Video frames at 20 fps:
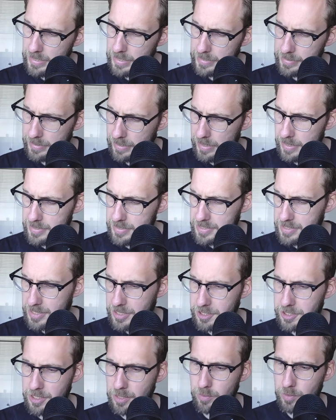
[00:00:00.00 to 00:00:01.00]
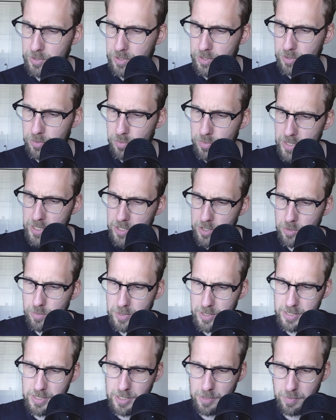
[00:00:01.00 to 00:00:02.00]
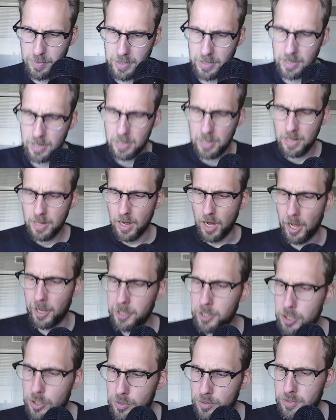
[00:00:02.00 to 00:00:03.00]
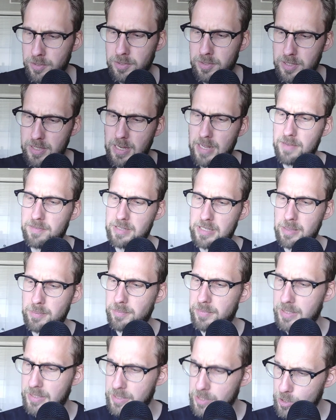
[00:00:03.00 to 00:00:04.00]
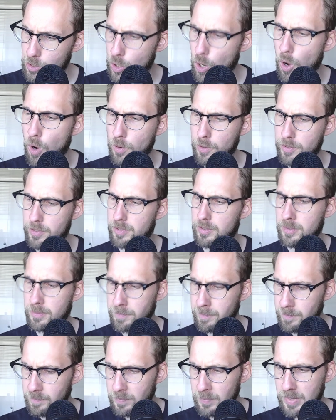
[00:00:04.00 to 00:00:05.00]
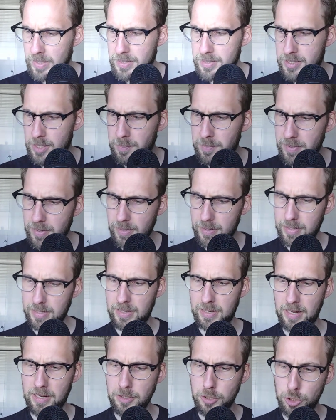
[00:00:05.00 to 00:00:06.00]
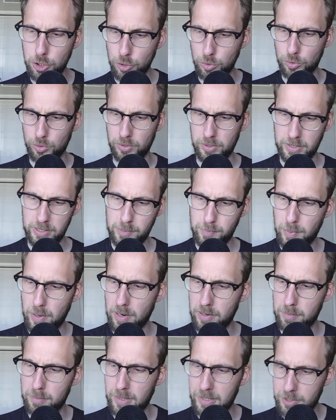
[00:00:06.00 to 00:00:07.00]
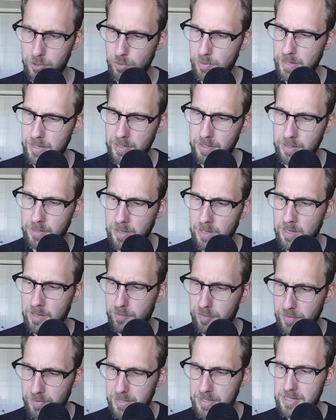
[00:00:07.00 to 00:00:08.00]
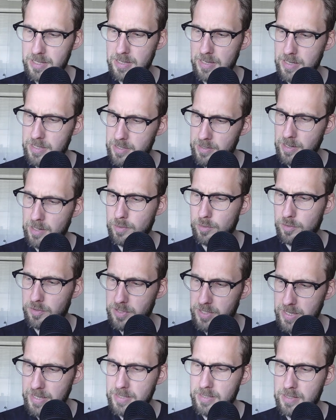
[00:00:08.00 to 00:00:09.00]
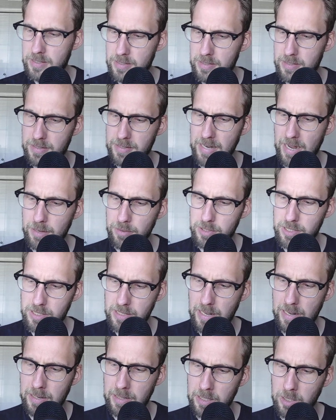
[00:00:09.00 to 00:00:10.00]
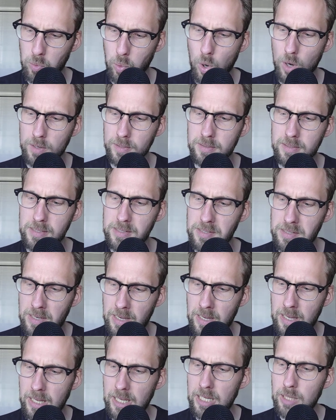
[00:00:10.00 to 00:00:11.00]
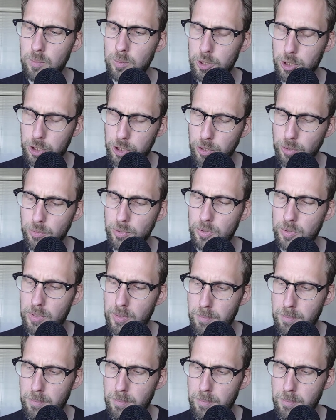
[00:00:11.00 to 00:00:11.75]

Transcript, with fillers: And the last section I wanted to read you was this one. I yearn to have something to conquer, something I can endure as part of my training, for this is another of Sextius's outstanding qualities. He will show you the